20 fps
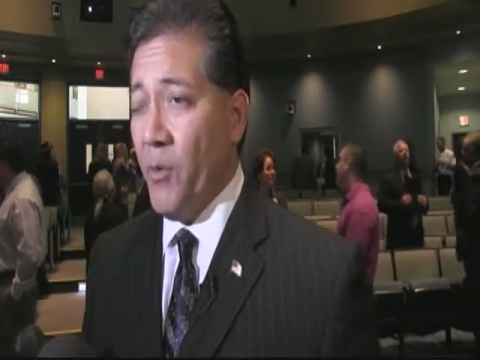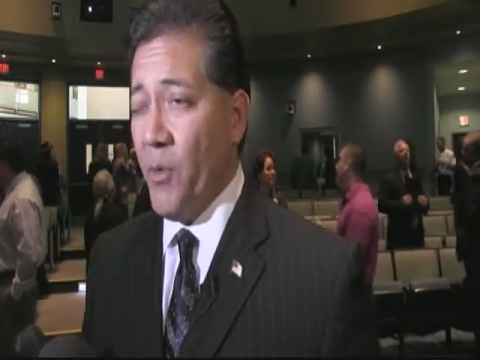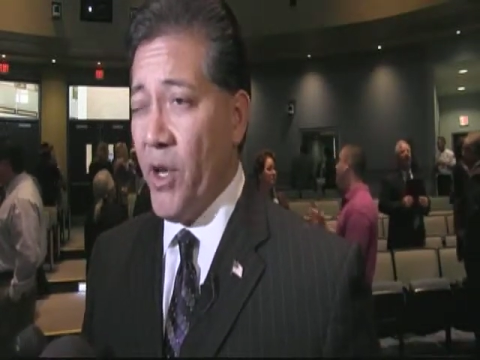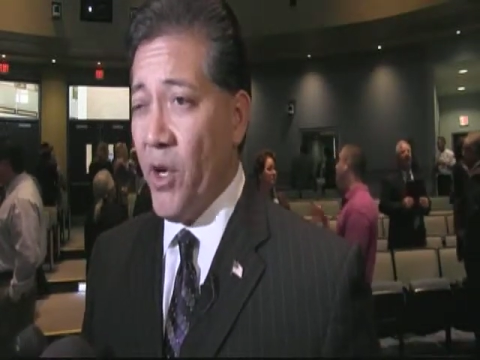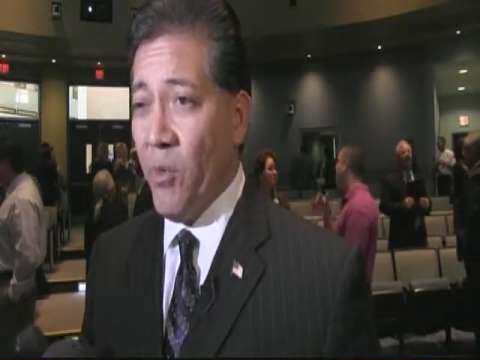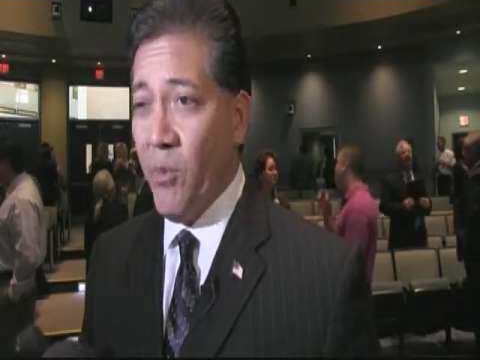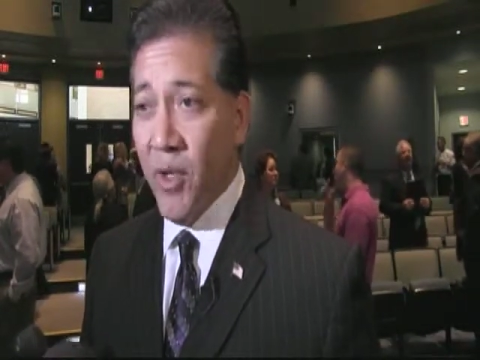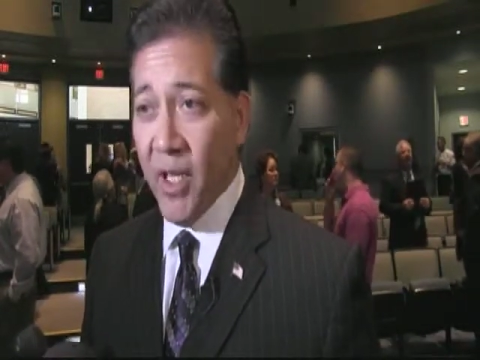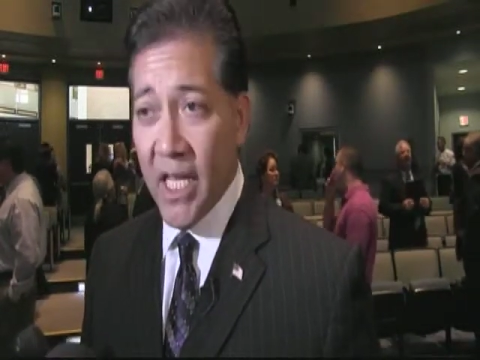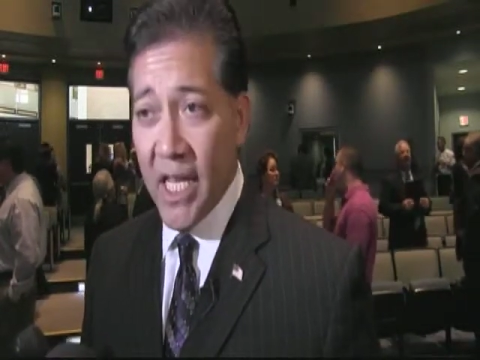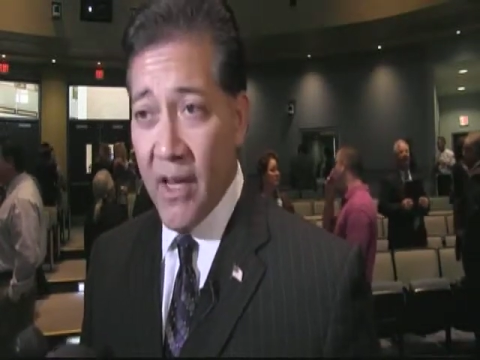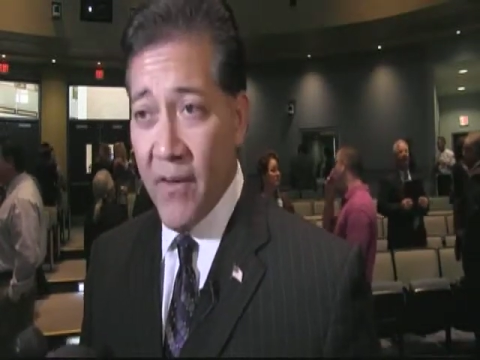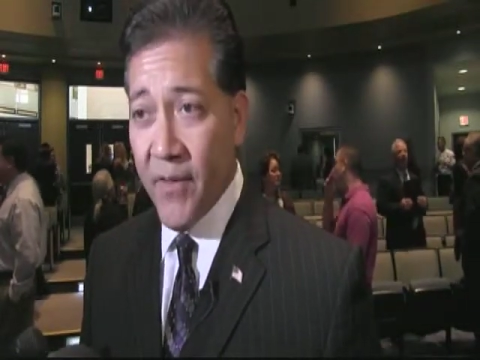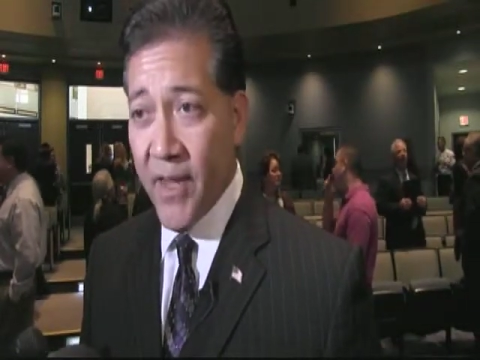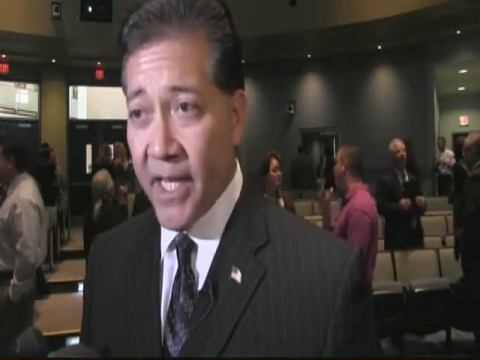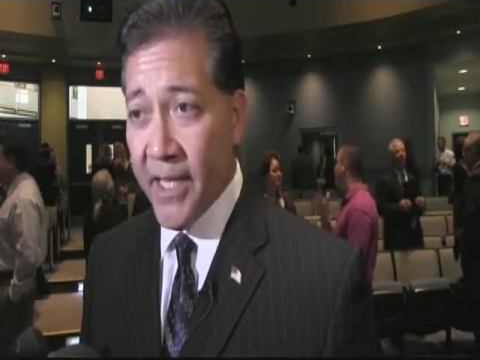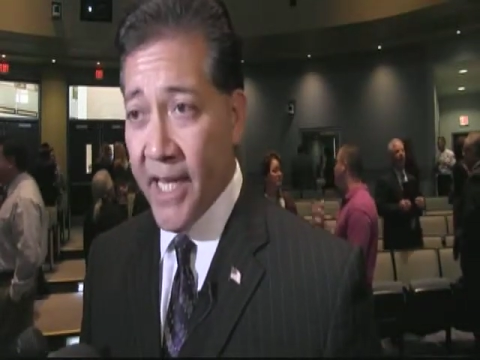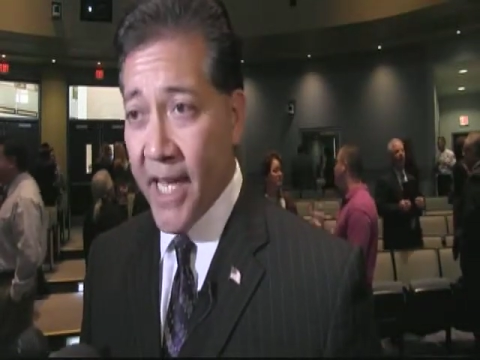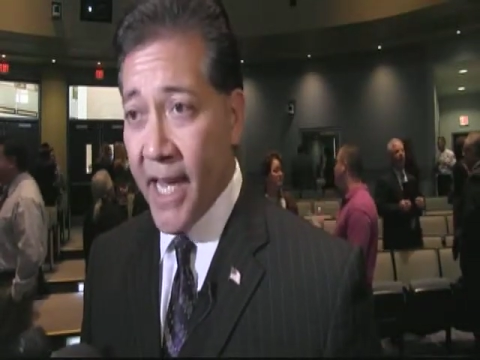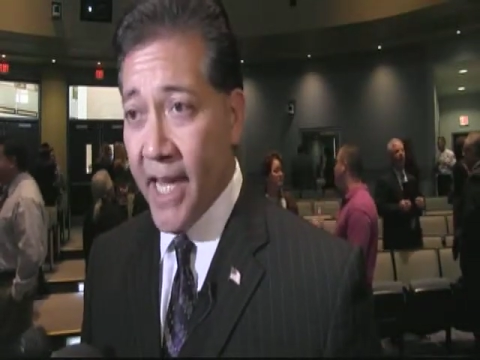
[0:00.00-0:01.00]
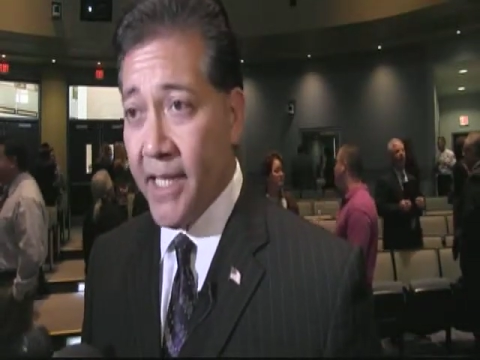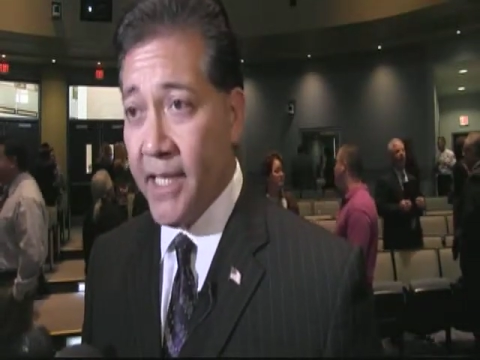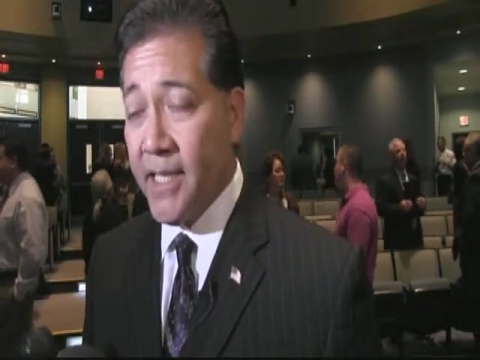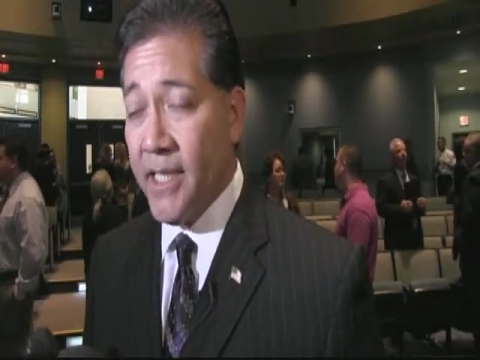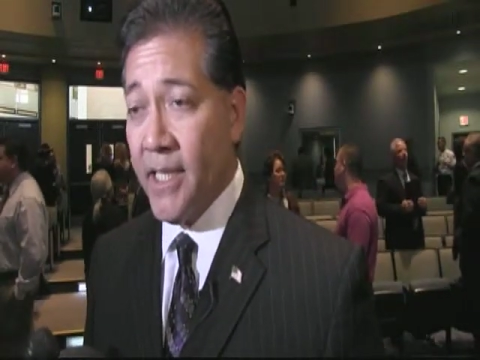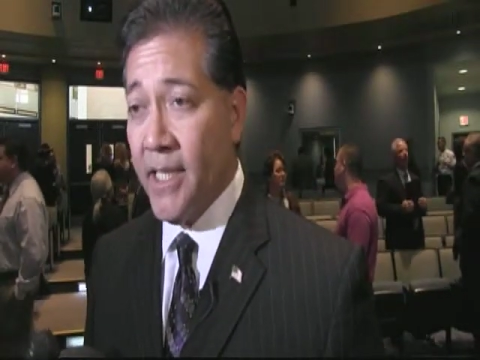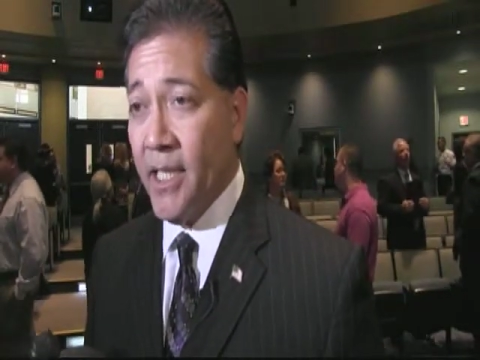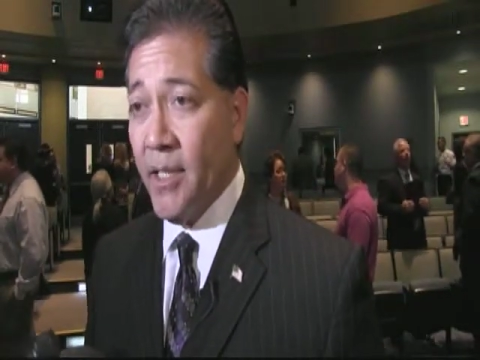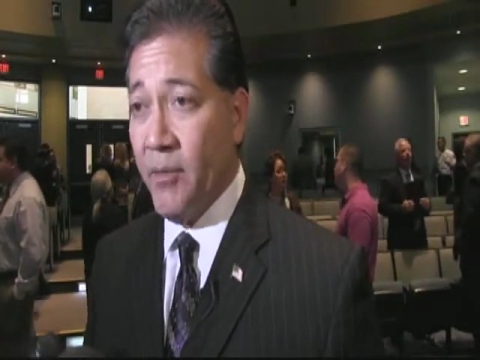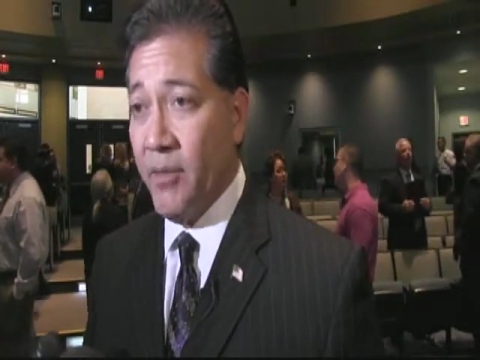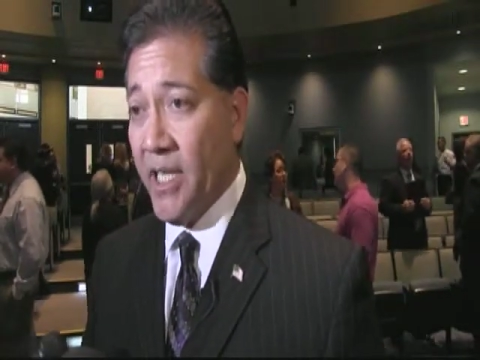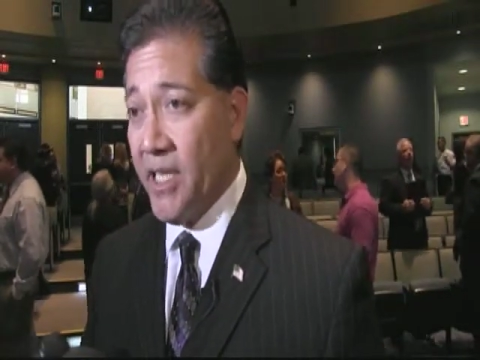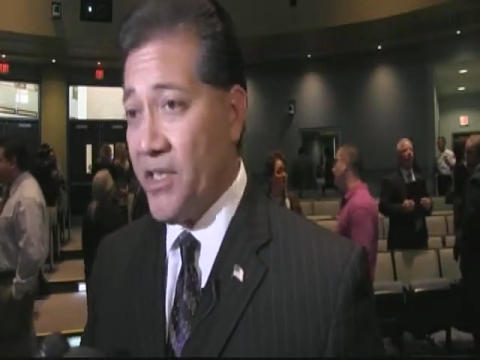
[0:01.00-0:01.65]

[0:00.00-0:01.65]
we don't believe that that uh,